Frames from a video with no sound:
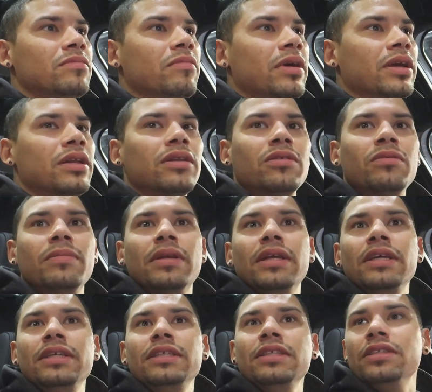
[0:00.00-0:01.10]
Make it a little
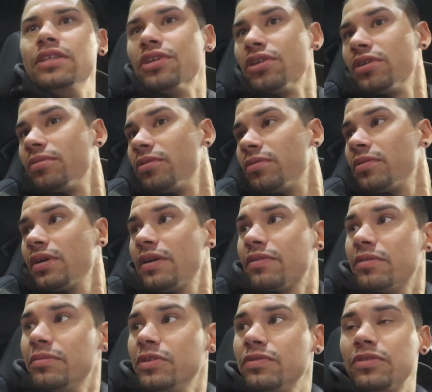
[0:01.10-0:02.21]
bit easier, but we're gonna have
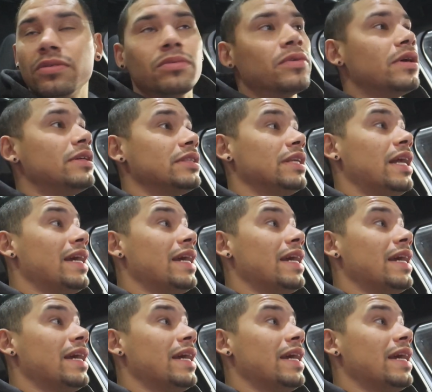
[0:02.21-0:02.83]
to move somewhere else.